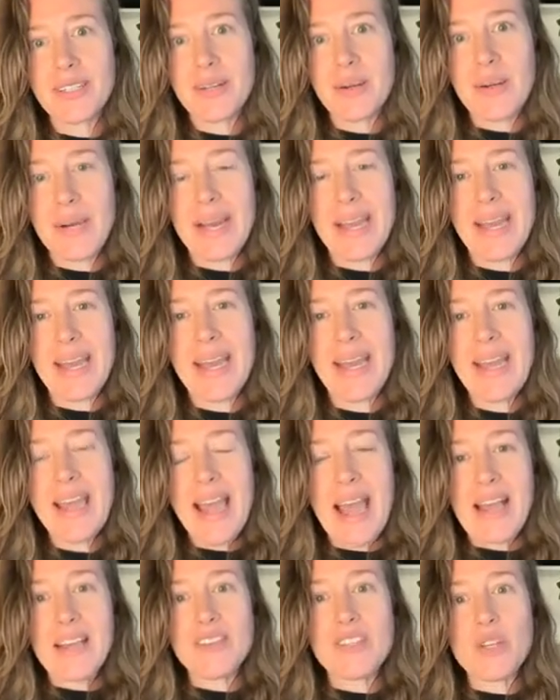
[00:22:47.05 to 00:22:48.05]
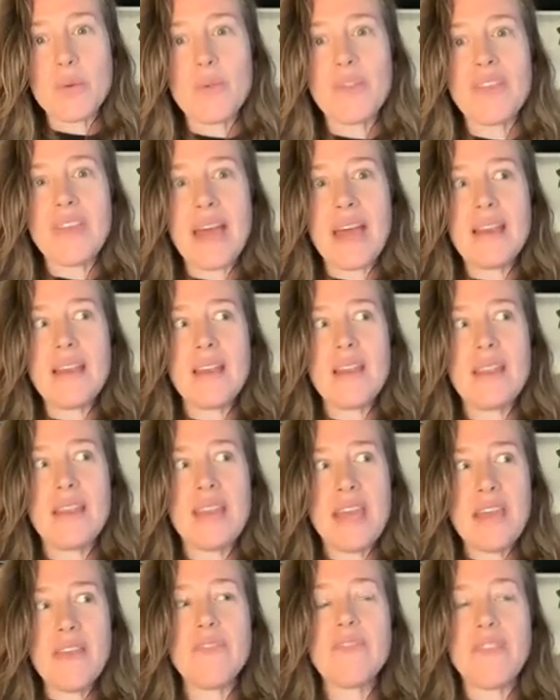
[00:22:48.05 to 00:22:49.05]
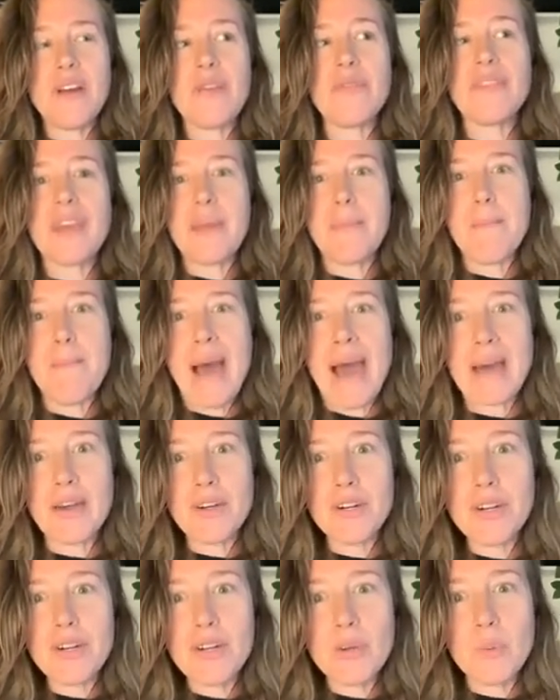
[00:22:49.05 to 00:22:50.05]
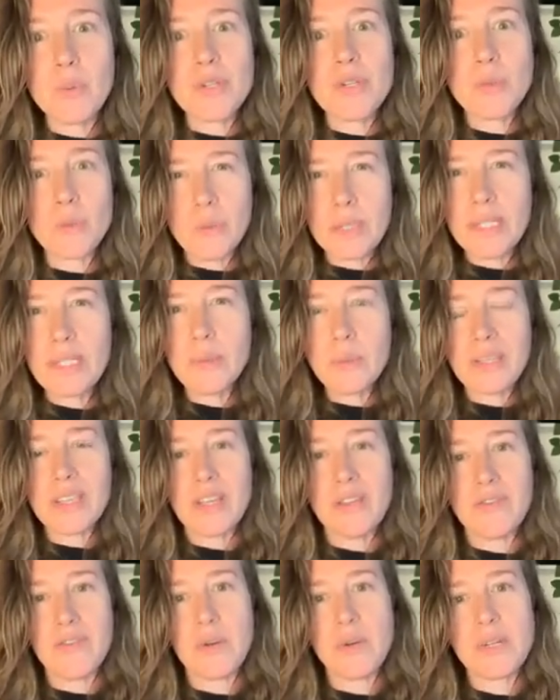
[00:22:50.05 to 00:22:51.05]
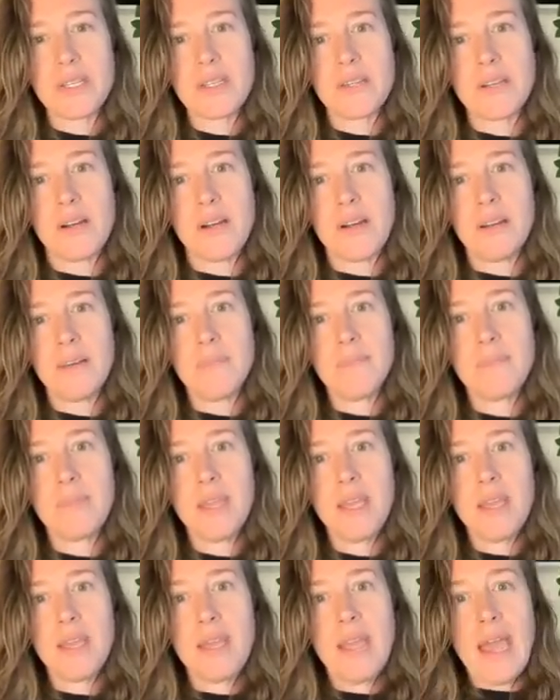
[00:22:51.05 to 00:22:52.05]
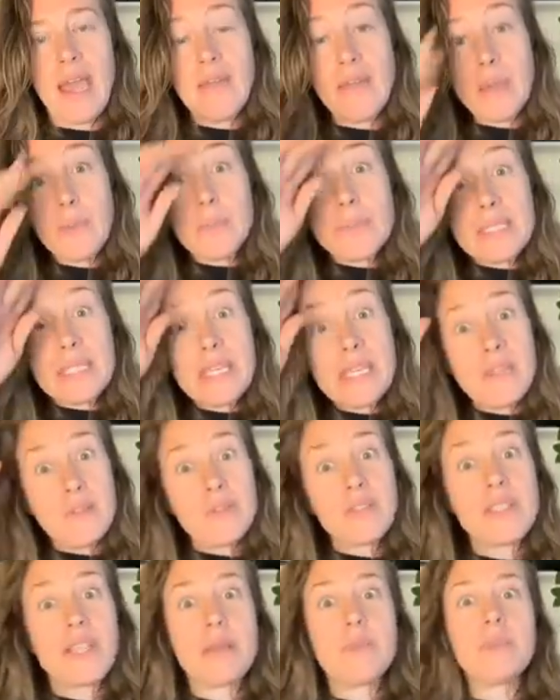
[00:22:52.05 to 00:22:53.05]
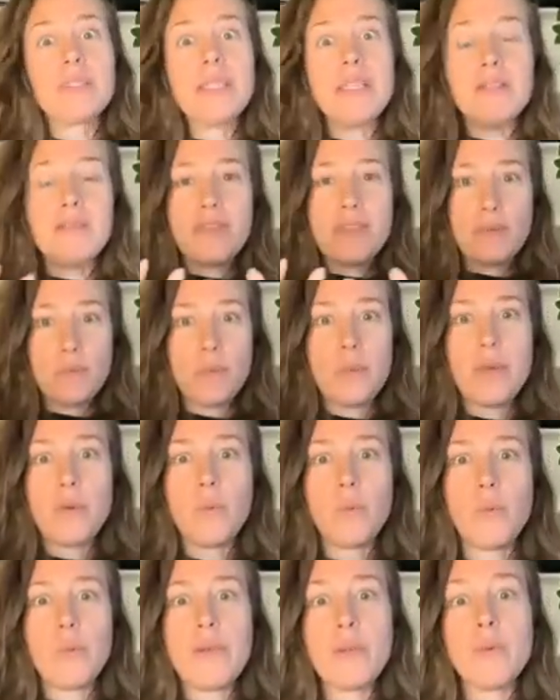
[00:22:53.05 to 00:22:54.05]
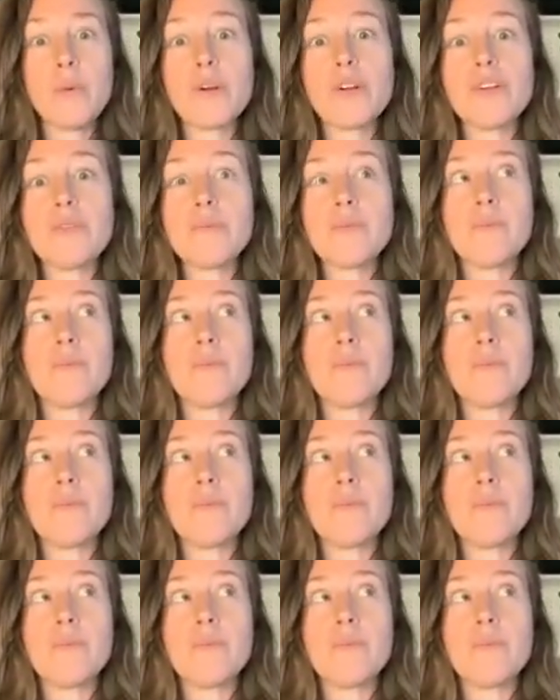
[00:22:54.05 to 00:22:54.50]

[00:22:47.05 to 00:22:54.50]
Okay, and so that they felt they mattered was really what they focused on, and they believed we were